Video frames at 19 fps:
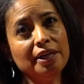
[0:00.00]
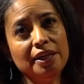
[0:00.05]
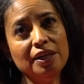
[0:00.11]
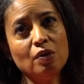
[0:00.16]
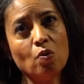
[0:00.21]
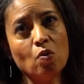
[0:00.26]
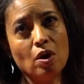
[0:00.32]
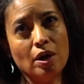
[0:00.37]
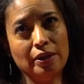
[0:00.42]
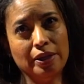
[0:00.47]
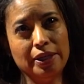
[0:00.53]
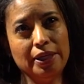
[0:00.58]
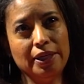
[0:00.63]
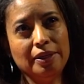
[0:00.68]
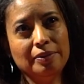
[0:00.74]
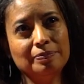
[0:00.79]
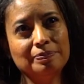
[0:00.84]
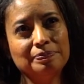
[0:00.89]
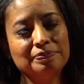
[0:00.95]

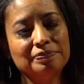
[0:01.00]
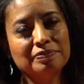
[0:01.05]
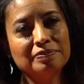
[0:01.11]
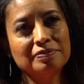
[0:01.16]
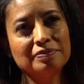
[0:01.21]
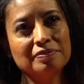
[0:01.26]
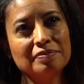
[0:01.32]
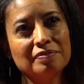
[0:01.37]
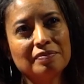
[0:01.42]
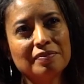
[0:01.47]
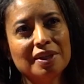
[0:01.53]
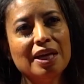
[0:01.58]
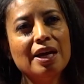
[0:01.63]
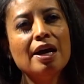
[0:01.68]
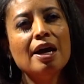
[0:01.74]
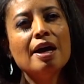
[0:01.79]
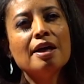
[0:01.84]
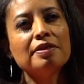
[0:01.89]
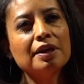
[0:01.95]
inequality.
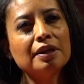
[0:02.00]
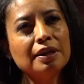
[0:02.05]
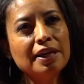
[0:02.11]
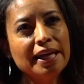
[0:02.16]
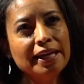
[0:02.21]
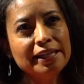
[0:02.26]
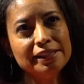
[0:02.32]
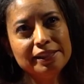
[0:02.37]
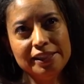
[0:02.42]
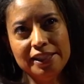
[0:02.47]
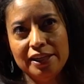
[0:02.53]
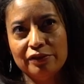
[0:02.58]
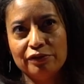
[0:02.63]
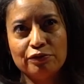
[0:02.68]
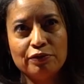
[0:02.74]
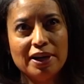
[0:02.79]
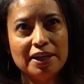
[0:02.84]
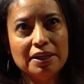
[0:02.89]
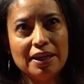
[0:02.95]
The legacy
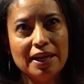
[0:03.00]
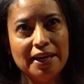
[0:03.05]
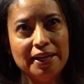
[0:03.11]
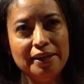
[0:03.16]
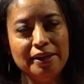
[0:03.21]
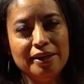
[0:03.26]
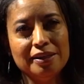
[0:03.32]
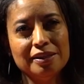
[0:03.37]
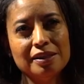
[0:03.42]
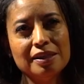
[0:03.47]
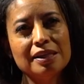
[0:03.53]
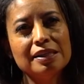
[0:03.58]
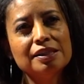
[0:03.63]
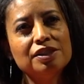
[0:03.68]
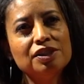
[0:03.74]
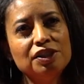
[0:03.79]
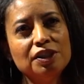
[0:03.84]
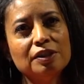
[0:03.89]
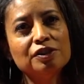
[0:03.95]
of redlining
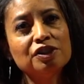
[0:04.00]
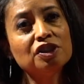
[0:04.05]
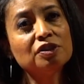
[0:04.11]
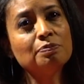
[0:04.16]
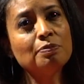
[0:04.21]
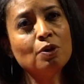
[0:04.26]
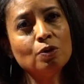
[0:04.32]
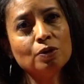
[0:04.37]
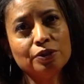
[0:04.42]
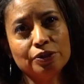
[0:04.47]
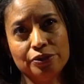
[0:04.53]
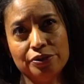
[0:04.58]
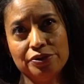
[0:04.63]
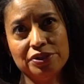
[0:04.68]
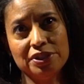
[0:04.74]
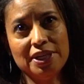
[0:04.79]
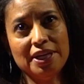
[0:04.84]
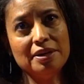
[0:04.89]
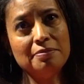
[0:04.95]
still
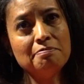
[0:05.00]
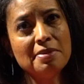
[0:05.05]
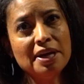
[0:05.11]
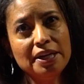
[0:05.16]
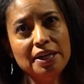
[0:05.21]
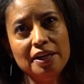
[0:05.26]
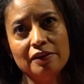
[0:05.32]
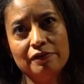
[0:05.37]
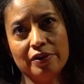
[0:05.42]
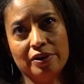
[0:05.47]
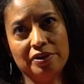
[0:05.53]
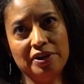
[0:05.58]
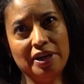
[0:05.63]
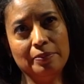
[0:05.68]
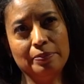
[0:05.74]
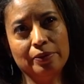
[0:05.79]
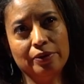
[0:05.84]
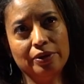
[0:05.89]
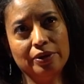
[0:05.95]
smolders in many of our
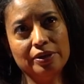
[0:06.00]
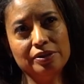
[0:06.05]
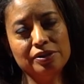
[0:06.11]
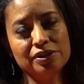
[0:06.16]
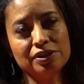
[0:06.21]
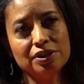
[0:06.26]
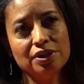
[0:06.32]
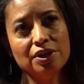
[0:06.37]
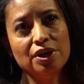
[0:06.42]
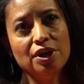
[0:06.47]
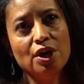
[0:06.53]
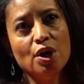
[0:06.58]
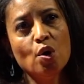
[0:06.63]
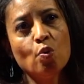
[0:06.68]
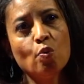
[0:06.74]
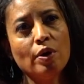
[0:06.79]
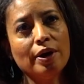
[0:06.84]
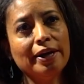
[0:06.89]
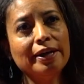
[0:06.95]
neighborhoods,
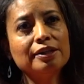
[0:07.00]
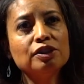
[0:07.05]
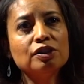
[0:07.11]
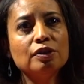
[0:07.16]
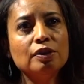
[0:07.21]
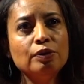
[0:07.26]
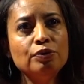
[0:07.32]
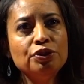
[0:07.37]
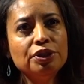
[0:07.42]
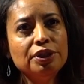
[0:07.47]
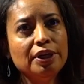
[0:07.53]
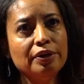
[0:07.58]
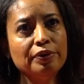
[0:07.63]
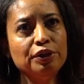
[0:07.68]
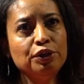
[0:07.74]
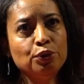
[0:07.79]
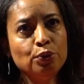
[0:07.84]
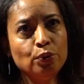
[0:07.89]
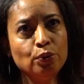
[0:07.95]
where
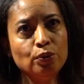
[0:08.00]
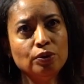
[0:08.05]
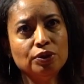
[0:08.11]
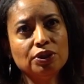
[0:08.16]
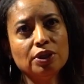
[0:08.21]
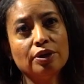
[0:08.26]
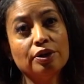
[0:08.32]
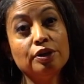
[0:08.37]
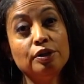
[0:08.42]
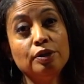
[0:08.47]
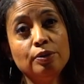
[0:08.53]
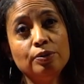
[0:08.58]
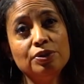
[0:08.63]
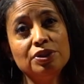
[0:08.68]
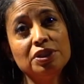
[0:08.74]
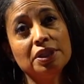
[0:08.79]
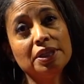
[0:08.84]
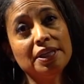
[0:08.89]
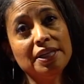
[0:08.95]
exclusionary tools are
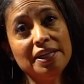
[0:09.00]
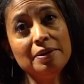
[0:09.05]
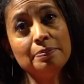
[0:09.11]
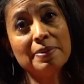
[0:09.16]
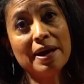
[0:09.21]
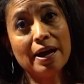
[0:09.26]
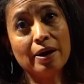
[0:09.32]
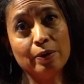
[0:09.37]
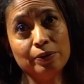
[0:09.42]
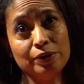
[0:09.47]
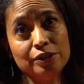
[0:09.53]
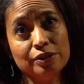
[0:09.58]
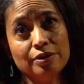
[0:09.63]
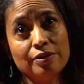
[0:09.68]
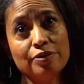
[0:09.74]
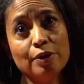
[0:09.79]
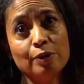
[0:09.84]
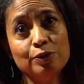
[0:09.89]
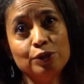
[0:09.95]
used to keep out
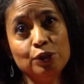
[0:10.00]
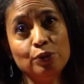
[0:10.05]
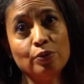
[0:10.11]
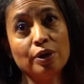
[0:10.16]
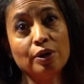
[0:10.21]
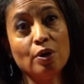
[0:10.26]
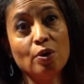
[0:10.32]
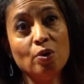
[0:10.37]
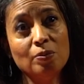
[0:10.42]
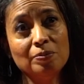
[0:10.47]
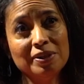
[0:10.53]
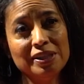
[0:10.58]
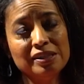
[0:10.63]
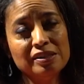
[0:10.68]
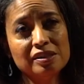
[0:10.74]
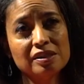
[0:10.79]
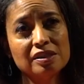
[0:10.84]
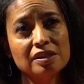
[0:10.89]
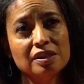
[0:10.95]
those who are
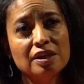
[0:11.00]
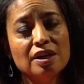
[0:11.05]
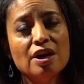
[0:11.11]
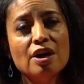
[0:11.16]
homeless,